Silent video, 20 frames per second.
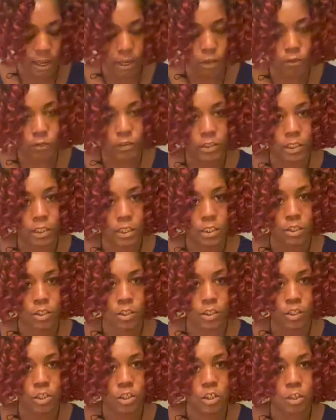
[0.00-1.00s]
in
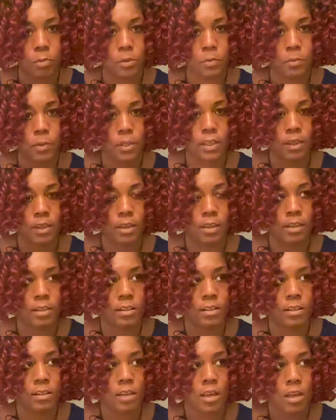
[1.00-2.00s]
relationships
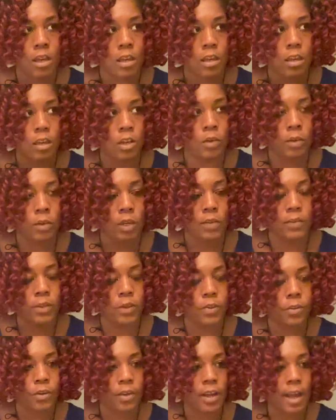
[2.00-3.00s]
because, you know, even though
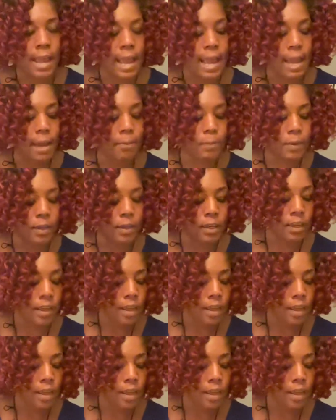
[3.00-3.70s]
they're not happy,